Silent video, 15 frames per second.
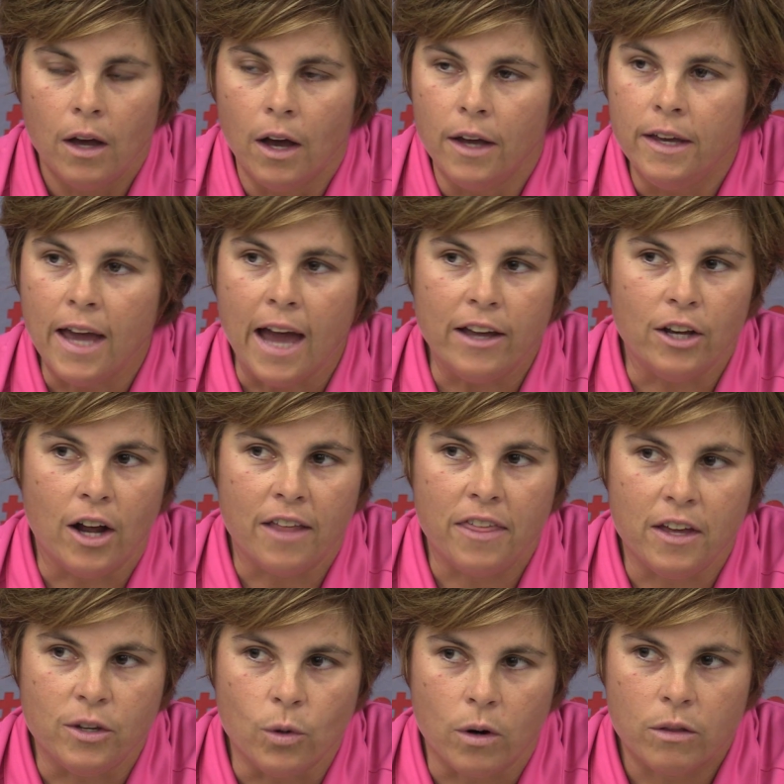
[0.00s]
Yeah, I
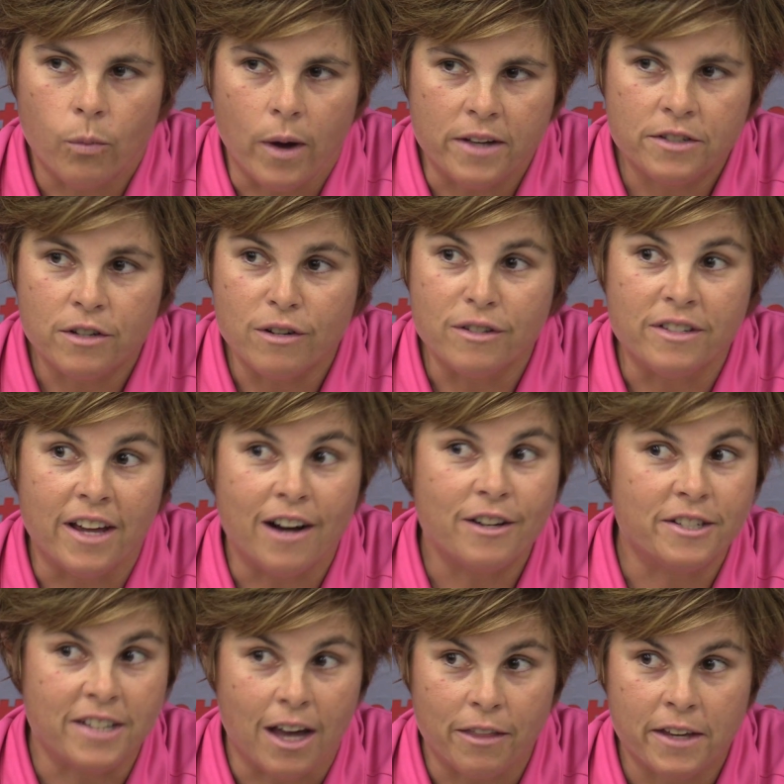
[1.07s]
think Northwestern's there,
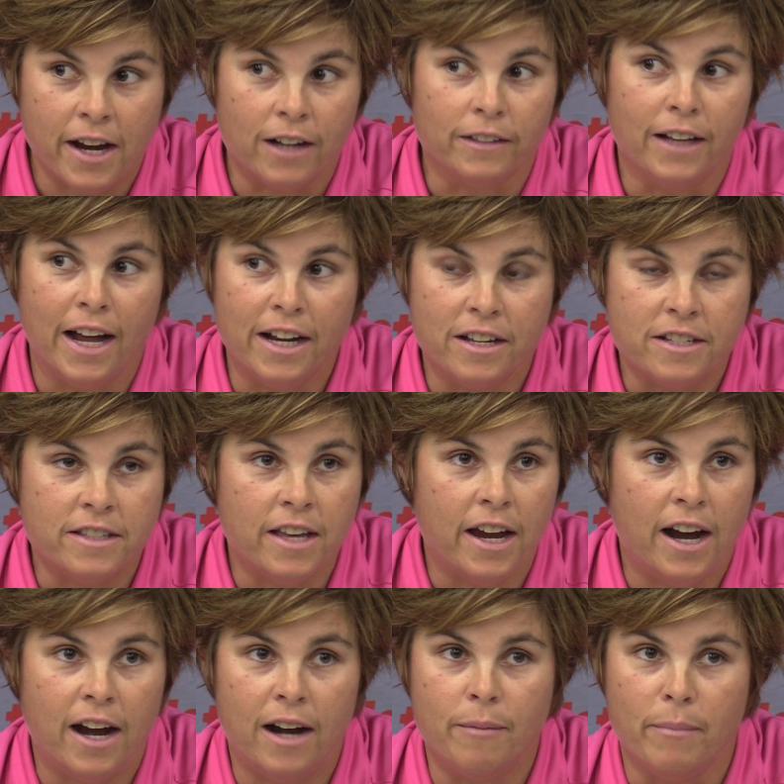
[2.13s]
South Carolina's
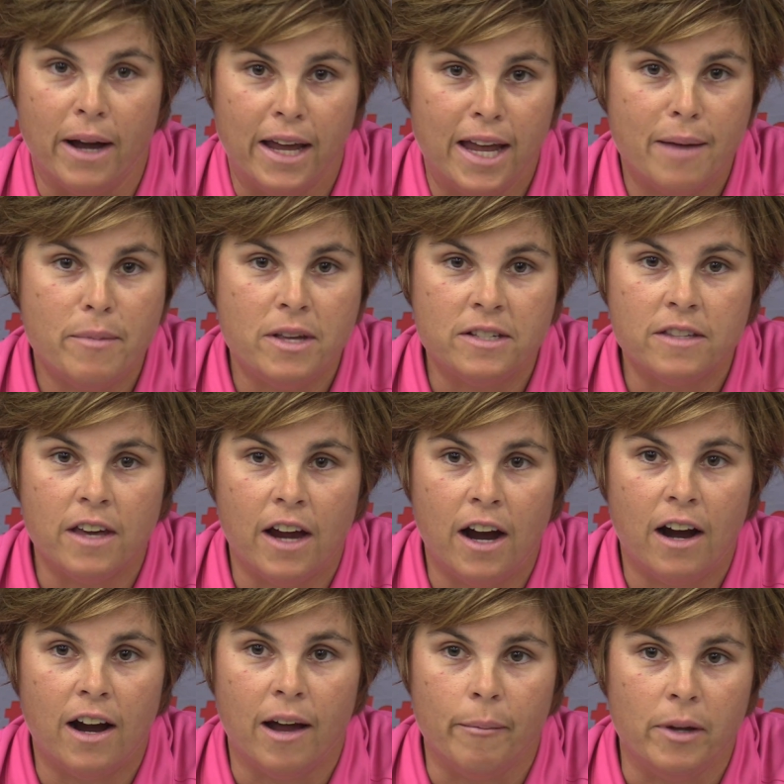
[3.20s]
there, Miami's
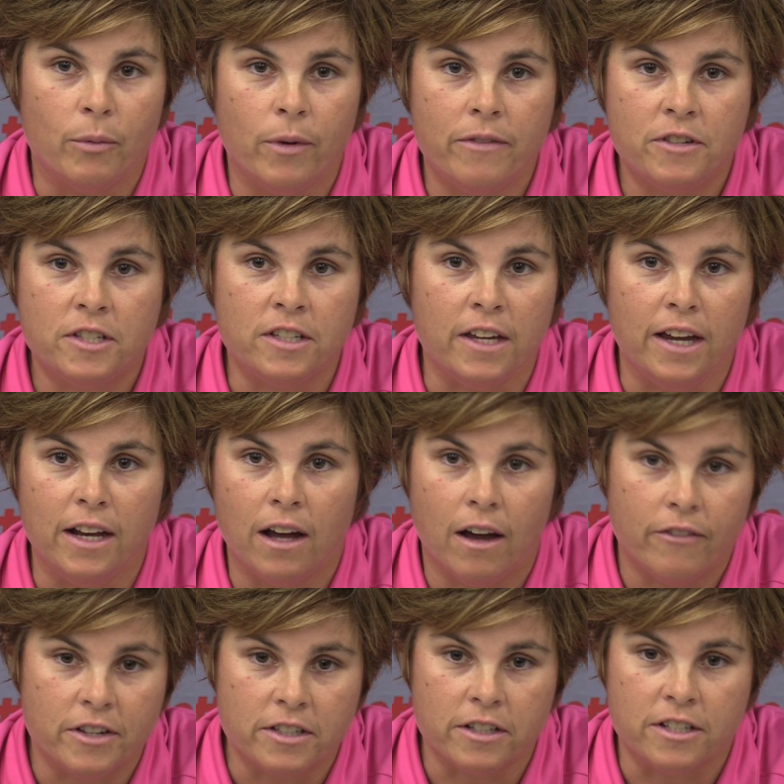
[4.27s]
there. I mean, we've seen,
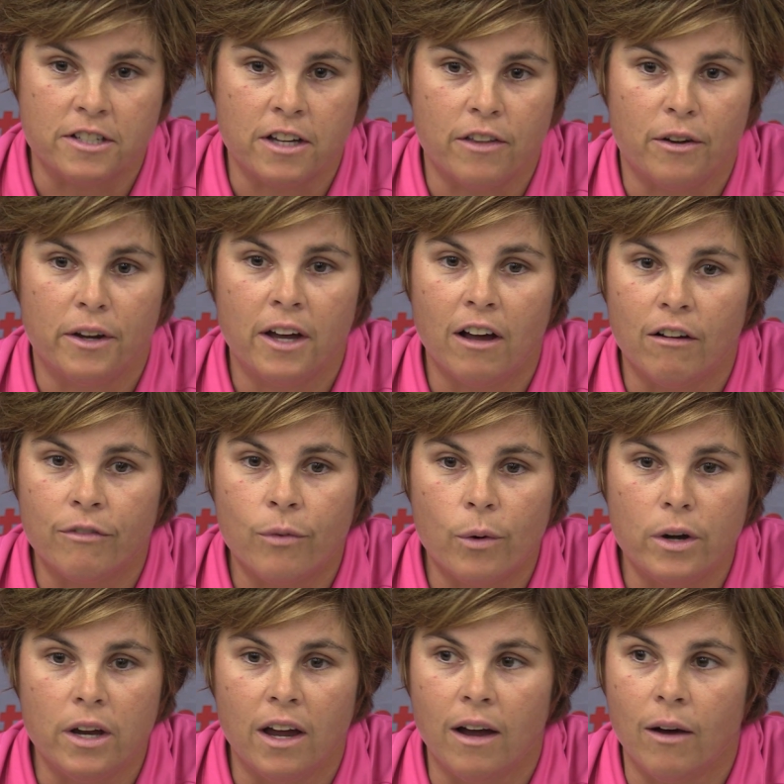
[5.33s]
obviously, Southern
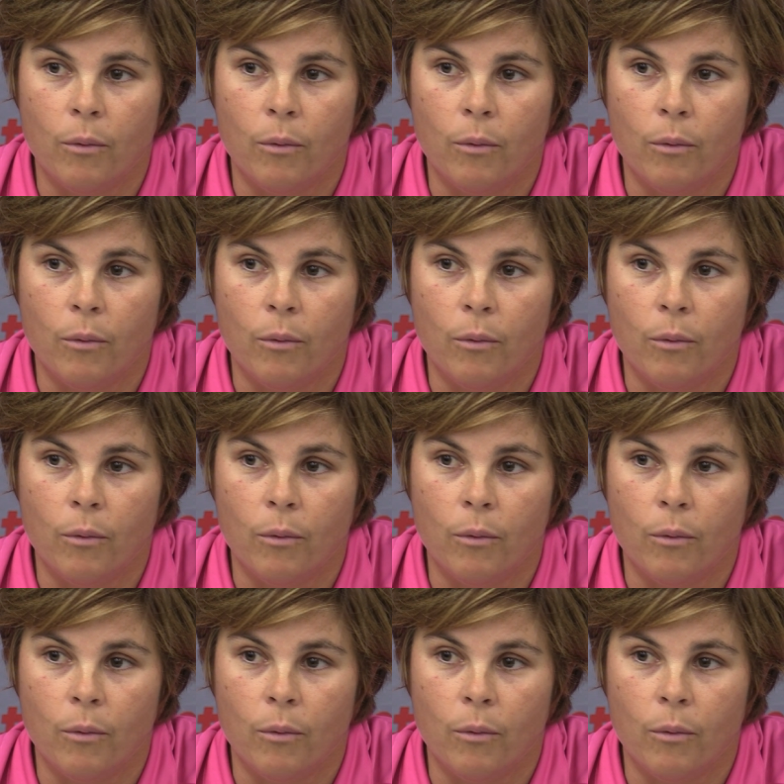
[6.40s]
California.